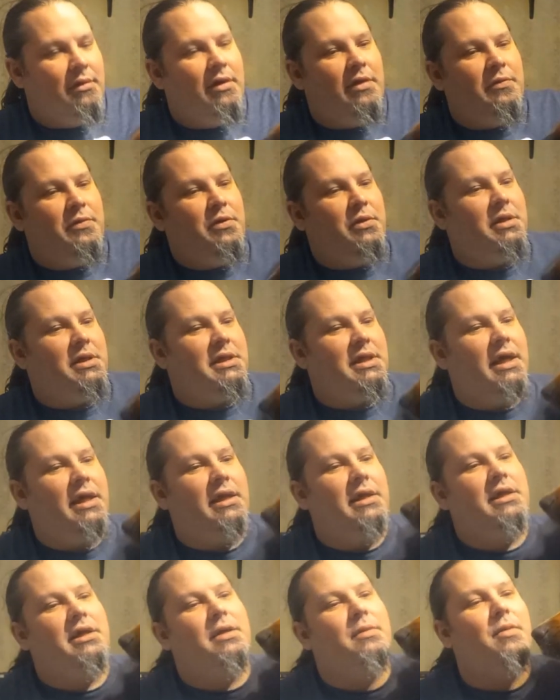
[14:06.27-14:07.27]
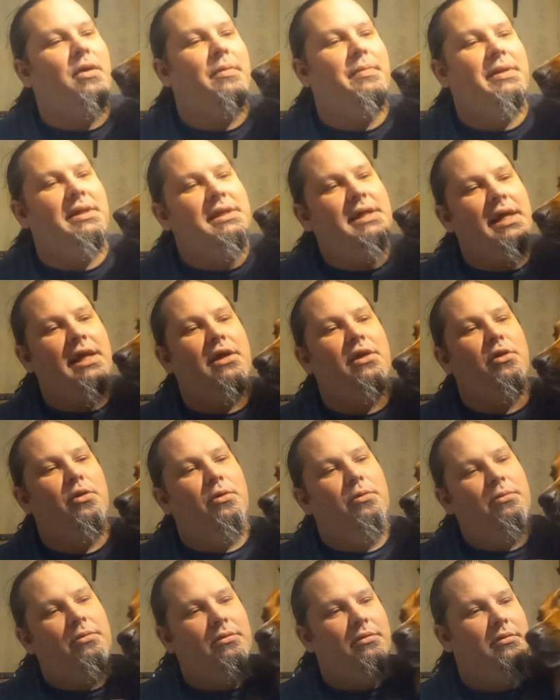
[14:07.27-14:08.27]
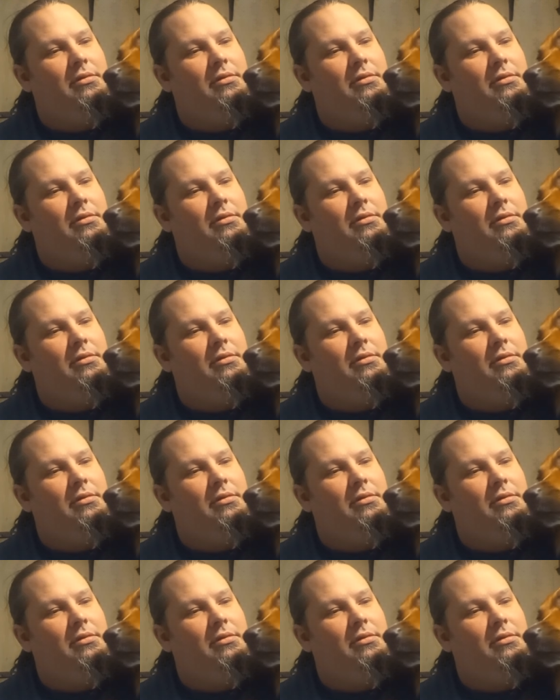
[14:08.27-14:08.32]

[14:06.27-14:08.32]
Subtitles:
Have you decided to come up and say hello?